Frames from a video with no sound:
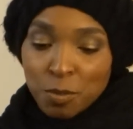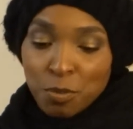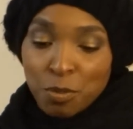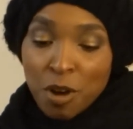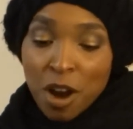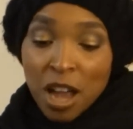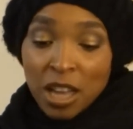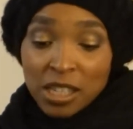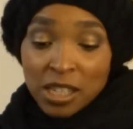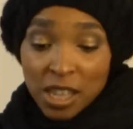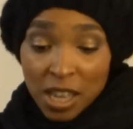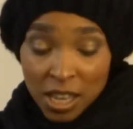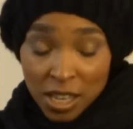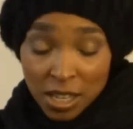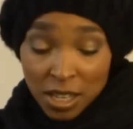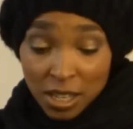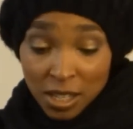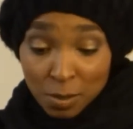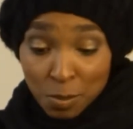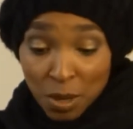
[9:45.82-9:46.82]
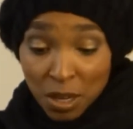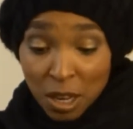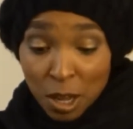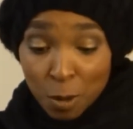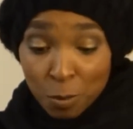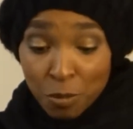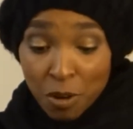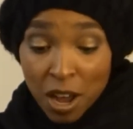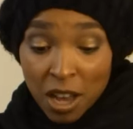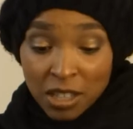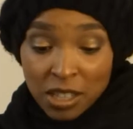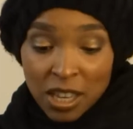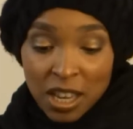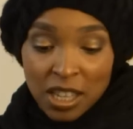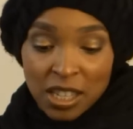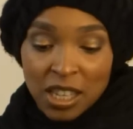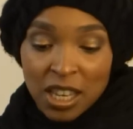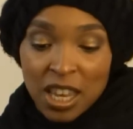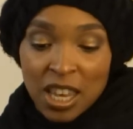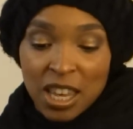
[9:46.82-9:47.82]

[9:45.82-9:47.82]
my nail process,